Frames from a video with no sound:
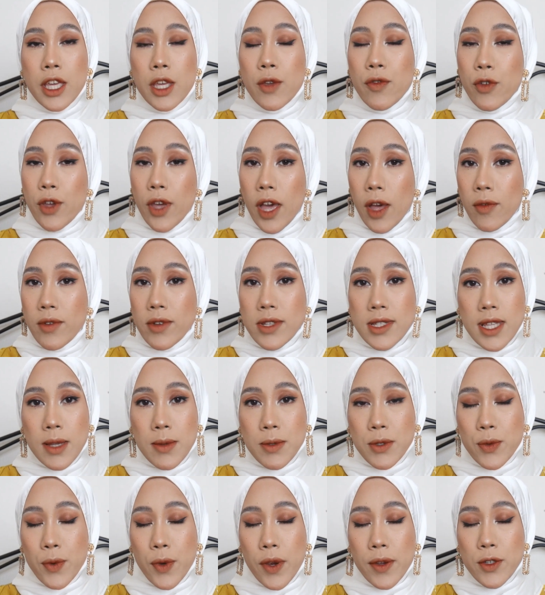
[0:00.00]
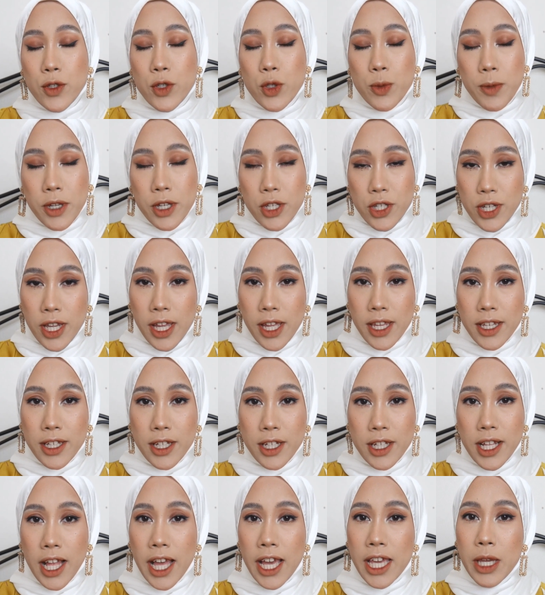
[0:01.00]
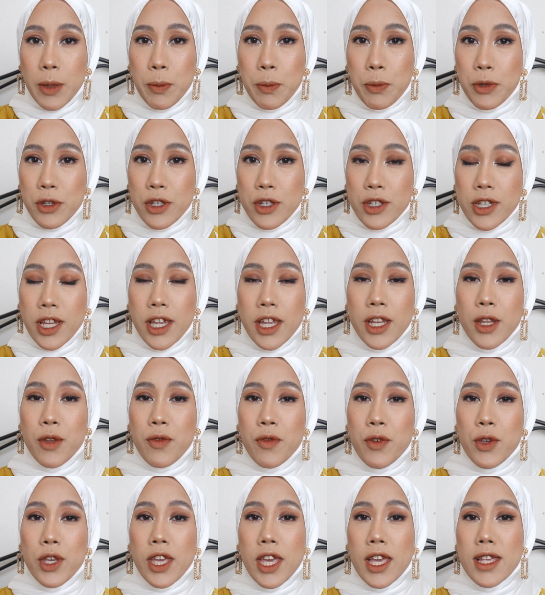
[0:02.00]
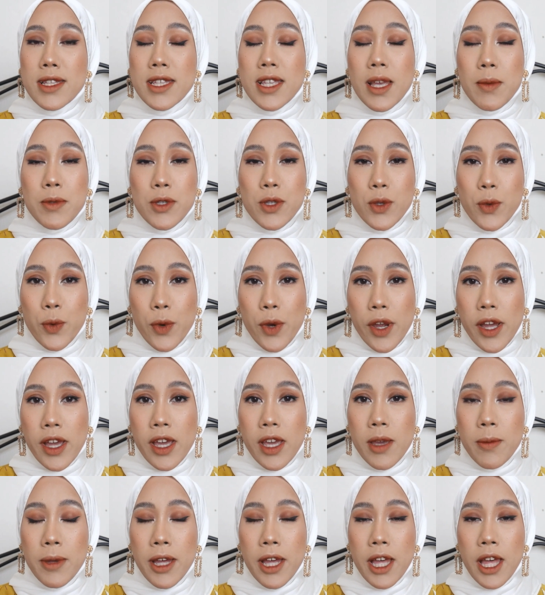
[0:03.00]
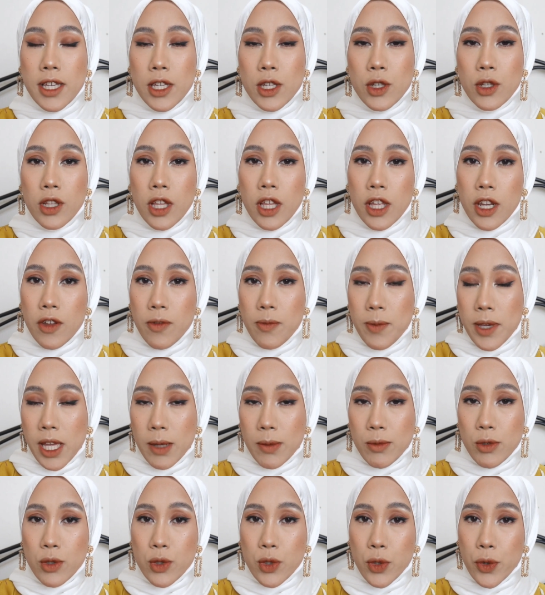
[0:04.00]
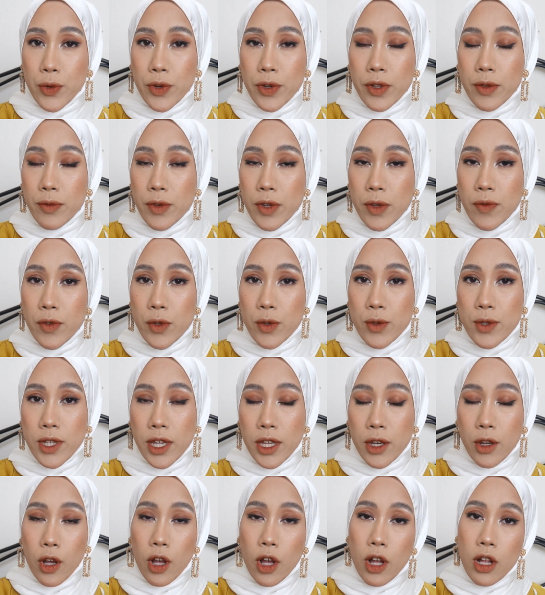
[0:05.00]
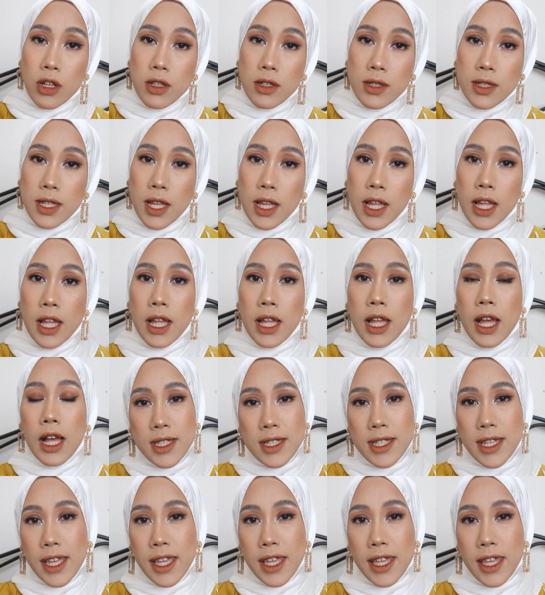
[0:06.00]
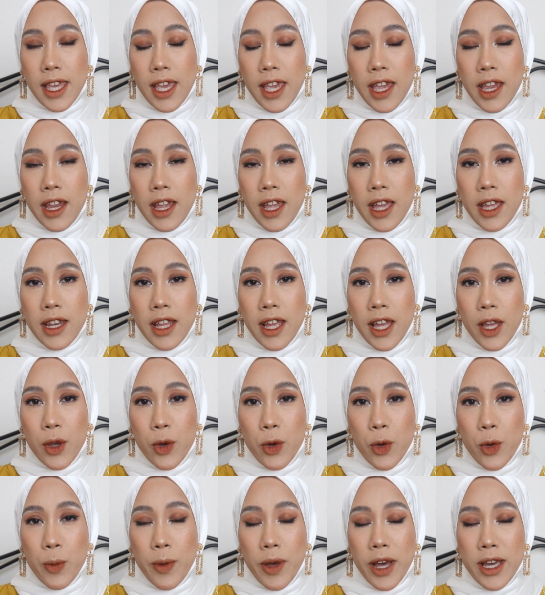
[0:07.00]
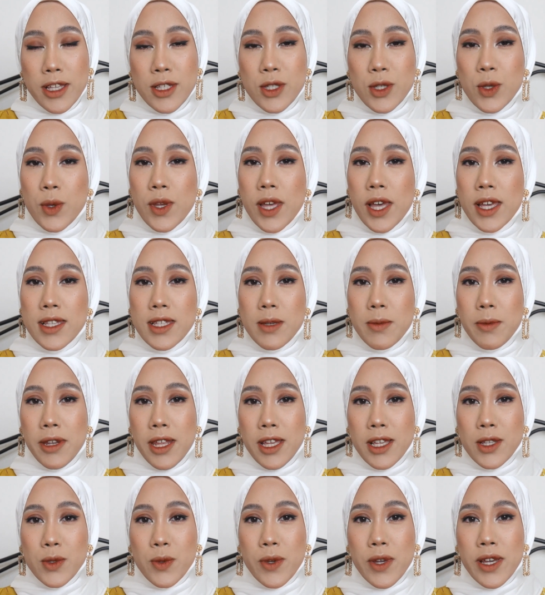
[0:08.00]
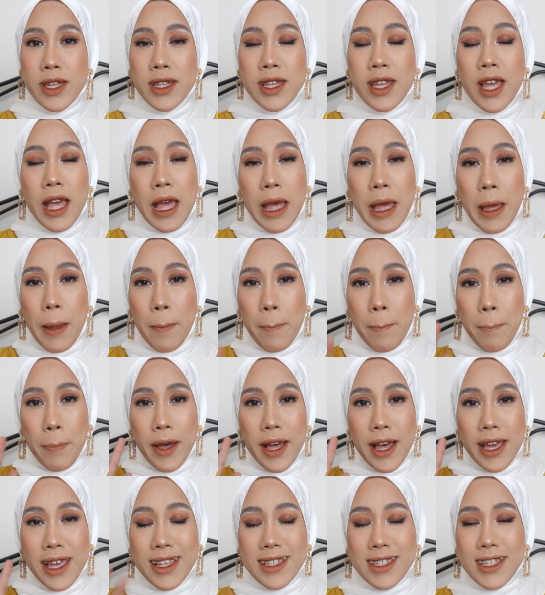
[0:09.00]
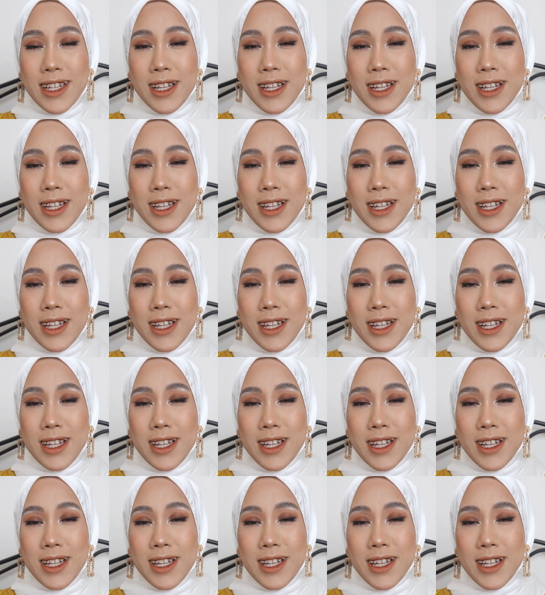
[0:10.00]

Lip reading: If you haven't subscribed to my channel, I appreciate if you can subscribe because I do a lot of makeup tutorial reviews and hauls. Take care, and I hope I see you guys in my next one. Bye.